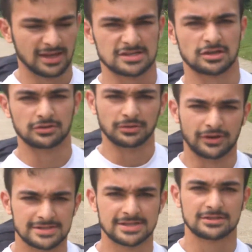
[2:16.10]
yeah, so
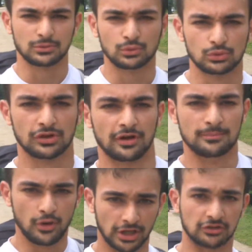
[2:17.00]
I did order a
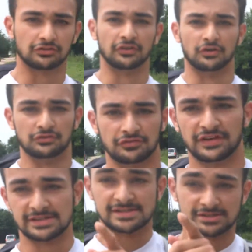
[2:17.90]
microphone that
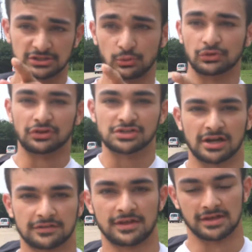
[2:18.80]
fits into the audio
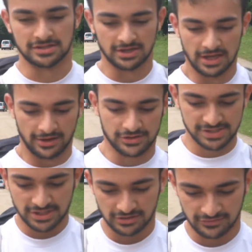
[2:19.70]
jack of this. I
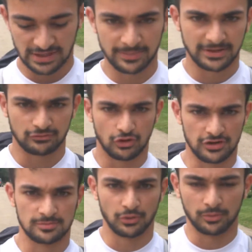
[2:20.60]
was thinking of clipping it
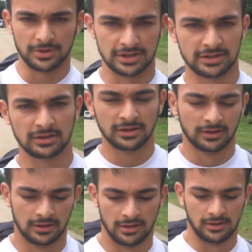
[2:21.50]
right at the bottom here,
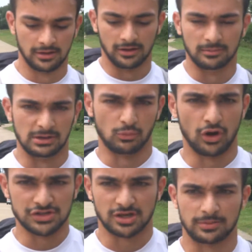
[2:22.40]
um, and it
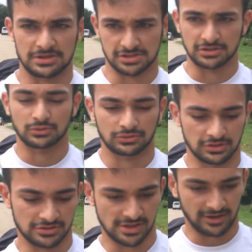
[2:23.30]
wires up into the
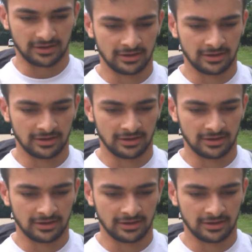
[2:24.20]
audio jack.